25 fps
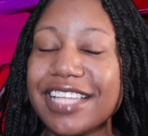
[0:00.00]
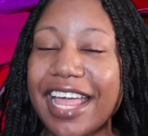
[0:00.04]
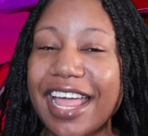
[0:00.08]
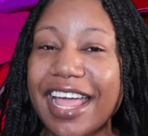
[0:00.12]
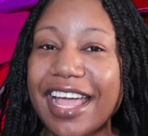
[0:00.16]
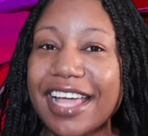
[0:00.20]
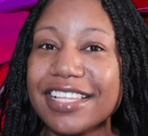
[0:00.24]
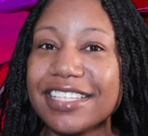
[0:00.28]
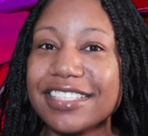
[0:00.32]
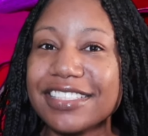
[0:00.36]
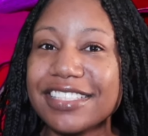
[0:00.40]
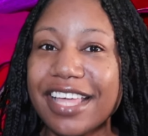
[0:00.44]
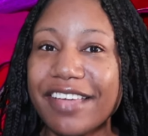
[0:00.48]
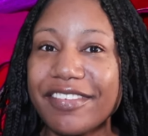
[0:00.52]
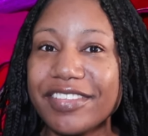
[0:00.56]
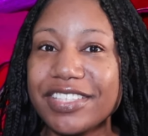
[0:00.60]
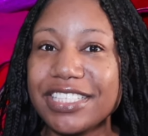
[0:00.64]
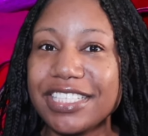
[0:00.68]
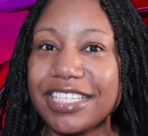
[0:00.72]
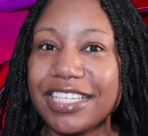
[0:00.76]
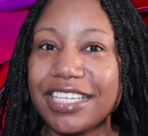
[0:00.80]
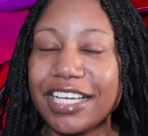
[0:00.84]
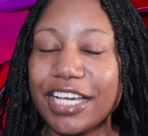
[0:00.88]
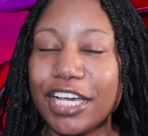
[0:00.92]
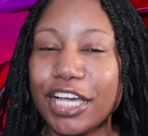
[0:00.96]
ass
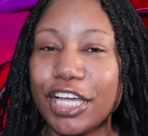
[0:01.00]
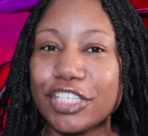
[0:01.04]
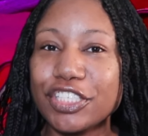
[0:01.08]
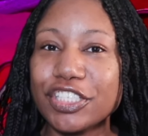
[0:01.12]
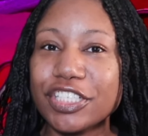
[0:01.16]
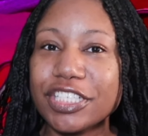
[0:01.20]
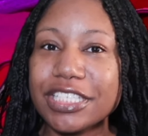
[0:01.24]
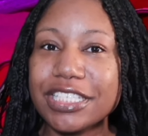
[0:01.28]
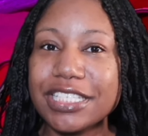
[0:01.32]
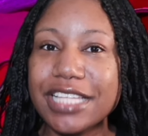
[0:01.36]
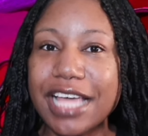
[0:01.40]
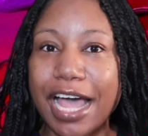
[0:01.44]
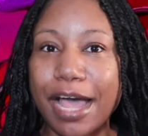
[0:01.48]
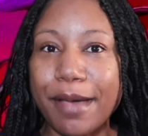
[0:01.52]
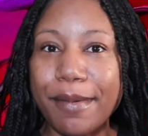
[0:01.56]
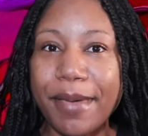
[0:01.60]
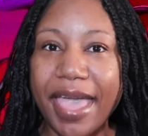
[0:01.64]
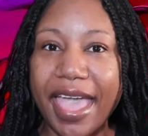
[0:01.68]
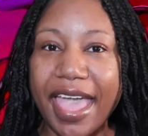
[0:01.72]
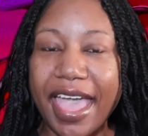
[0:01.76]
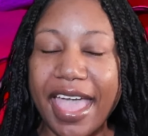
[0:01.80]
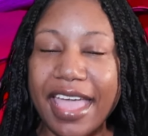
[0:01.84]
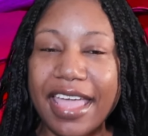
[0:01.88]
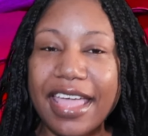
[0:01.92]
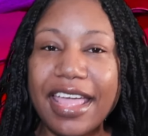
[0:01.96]
1700s top
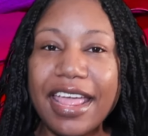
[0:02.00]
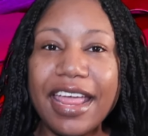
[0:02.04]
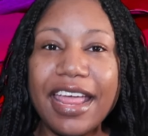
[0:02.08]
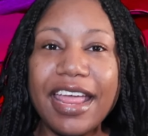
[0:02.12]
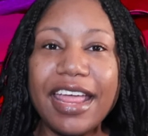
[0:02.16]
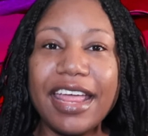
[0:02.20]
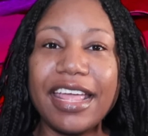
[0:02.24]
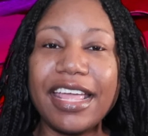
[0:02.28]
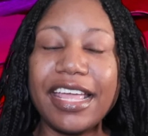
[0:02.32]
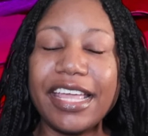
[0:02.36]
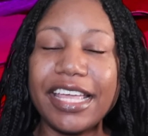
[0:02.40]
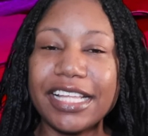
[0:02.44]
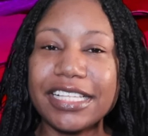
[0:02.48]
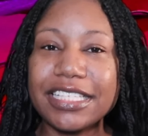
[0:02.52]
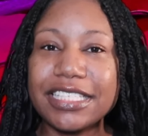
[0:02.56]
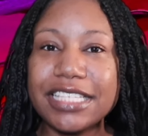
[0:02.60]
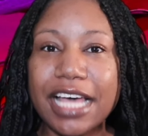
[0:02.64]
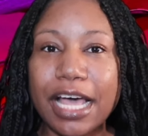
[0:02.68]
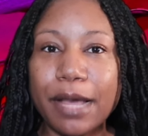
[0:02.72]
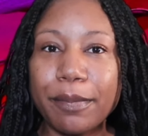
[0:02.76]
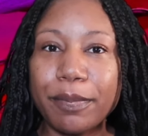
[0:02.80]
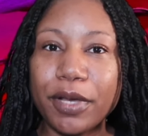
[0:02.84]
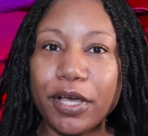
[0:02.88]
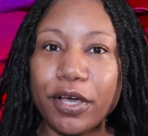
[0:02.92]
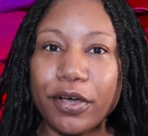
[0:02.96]
hat and
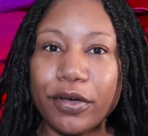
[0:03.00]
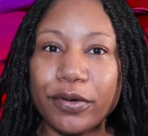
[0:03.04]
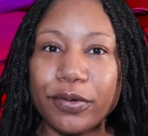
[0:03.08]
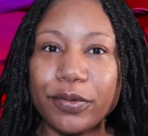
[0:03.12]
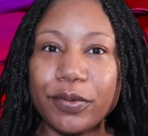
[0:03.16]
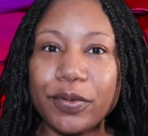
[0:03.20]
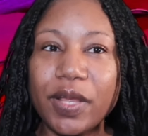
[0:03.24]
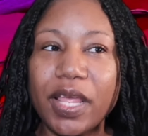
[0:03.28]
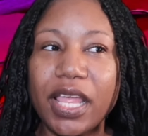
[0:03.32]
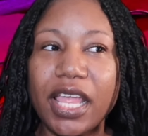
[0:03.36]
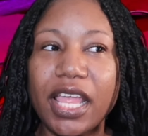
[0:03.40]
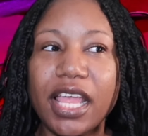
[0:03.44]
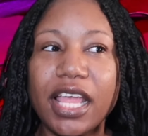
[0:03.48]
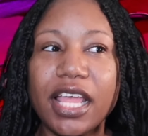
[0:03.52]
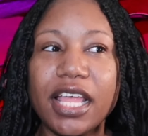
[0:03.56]
top coat,